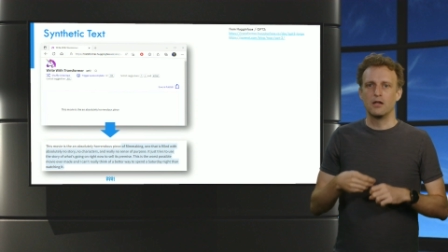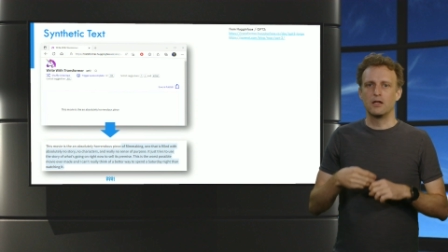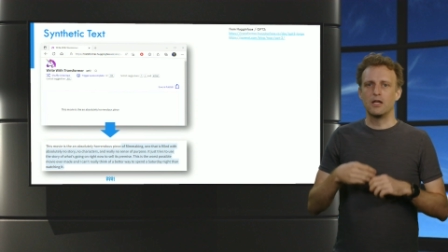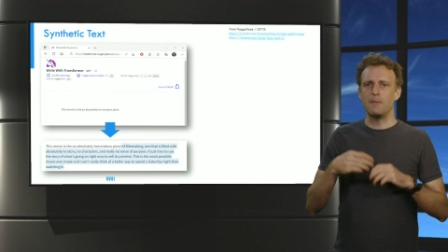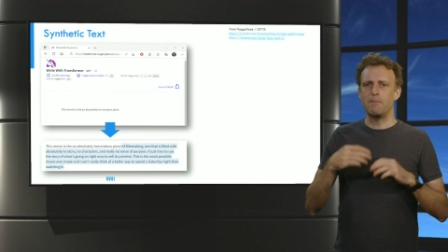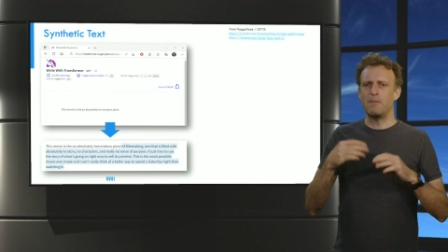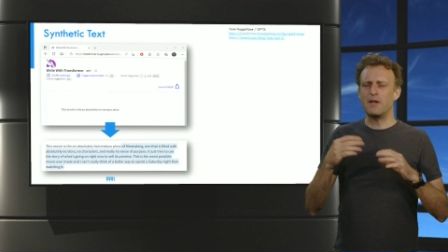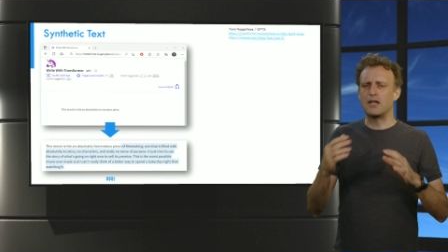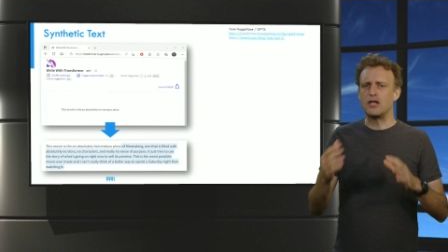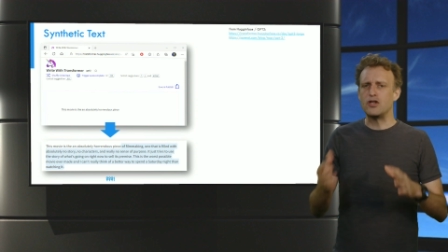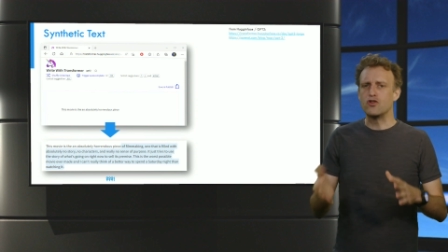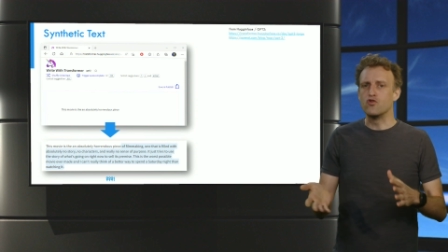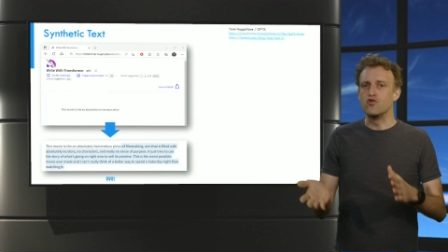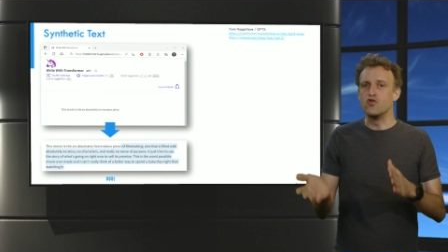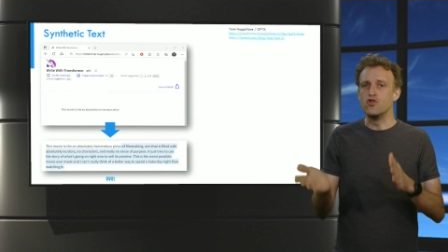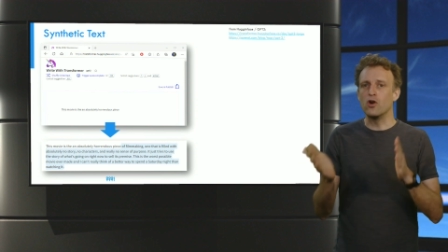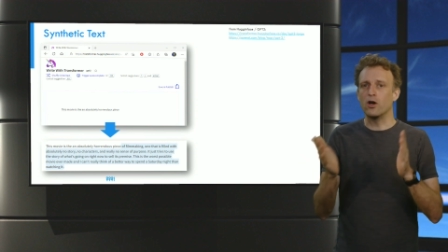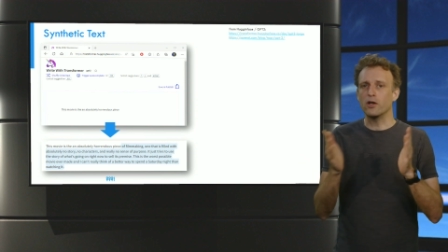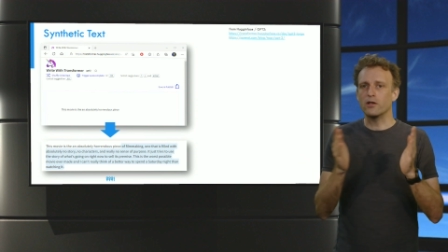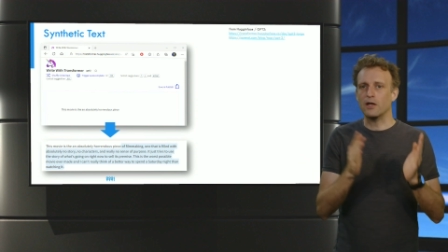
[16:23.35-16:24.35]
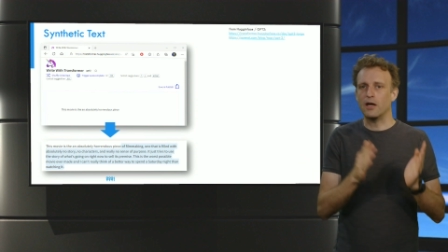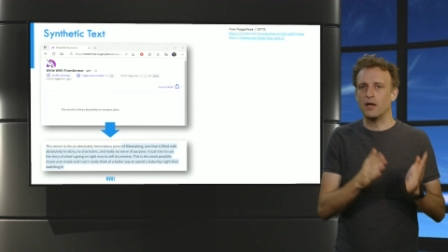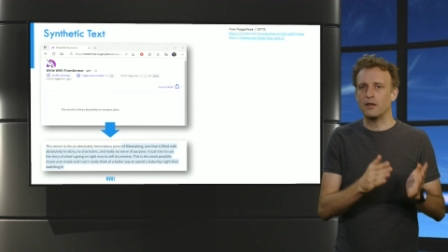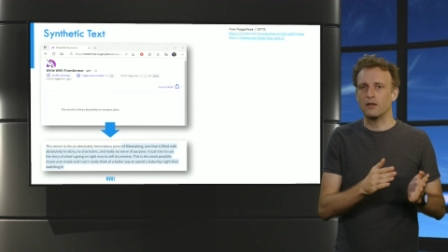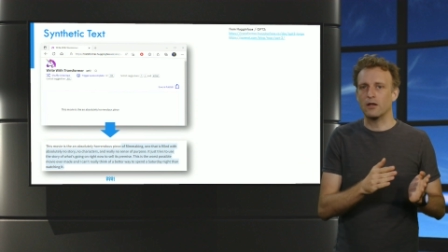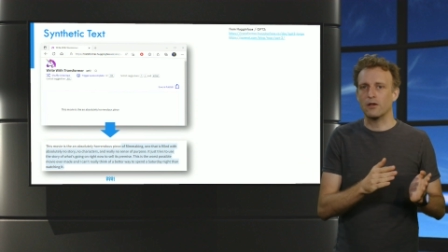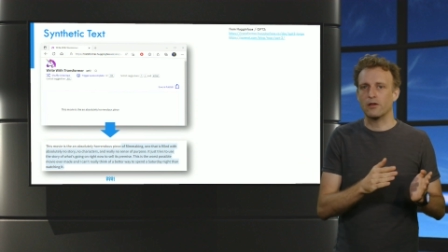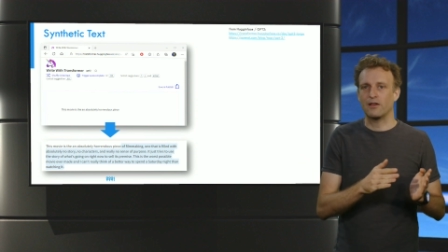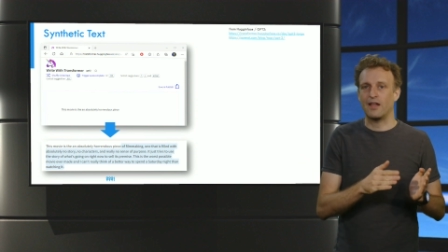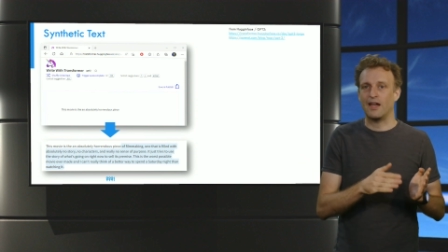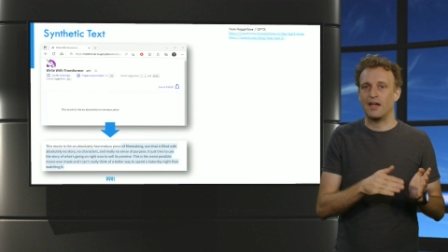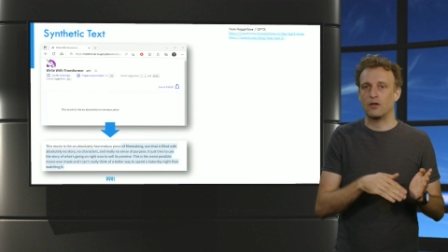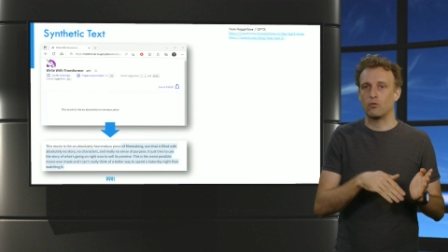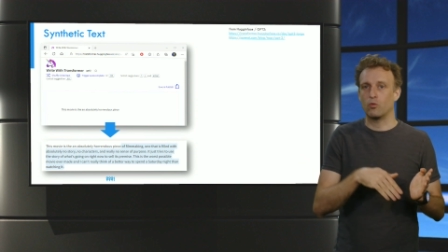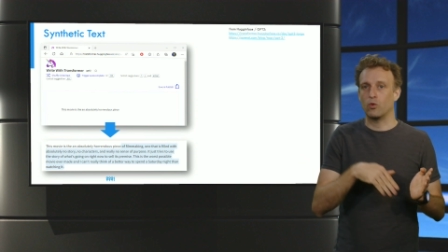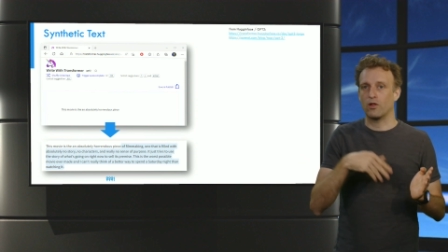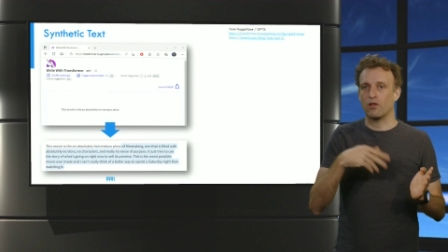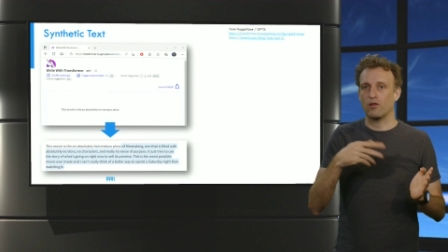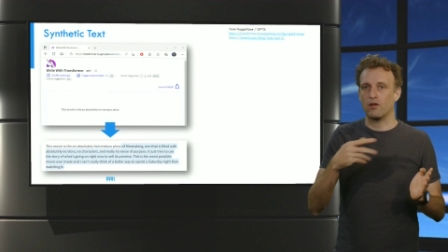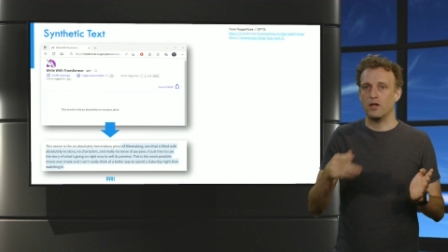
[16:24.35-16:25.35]
typically do not understand
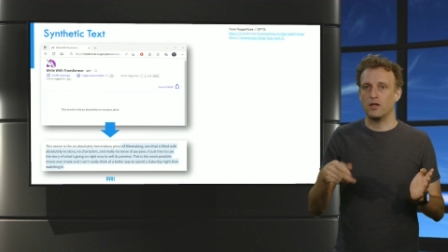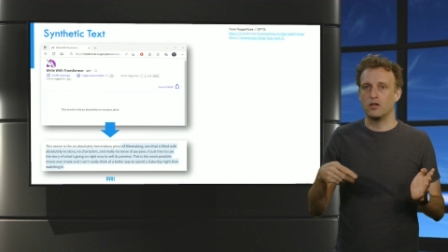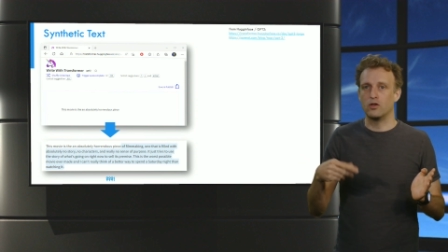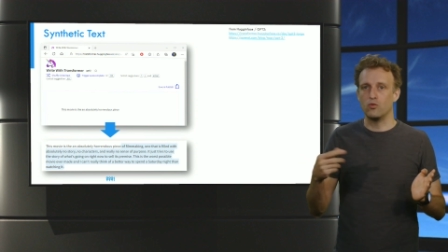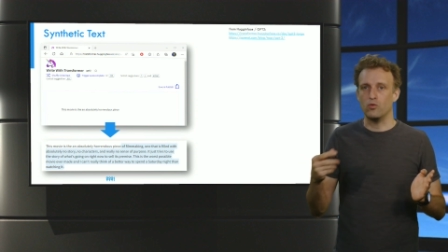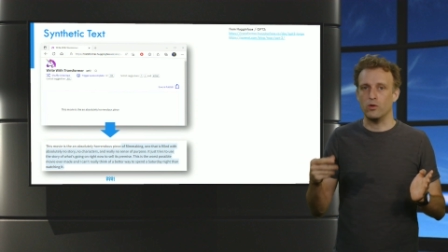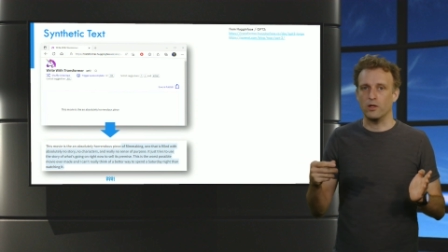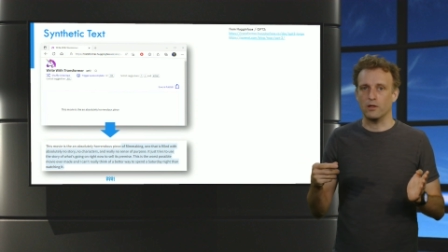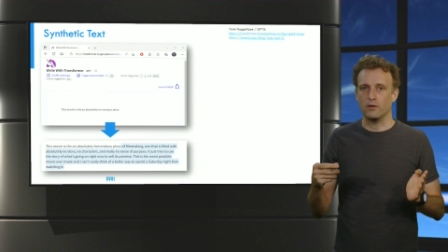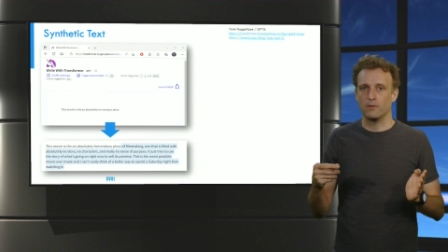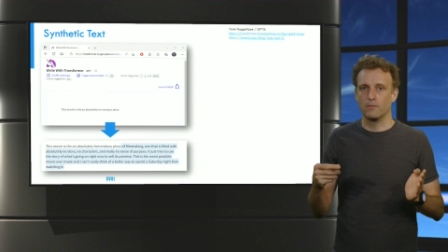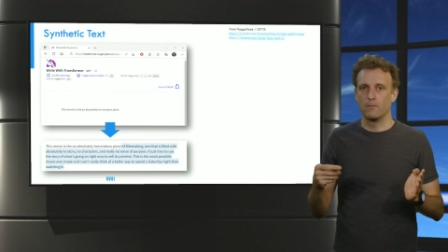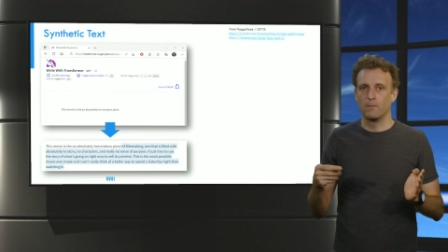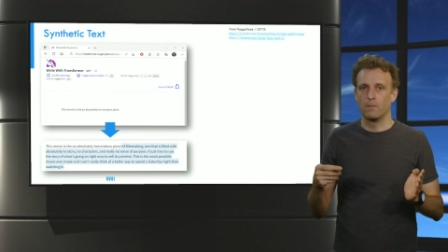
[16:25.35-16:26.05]
what they are doing.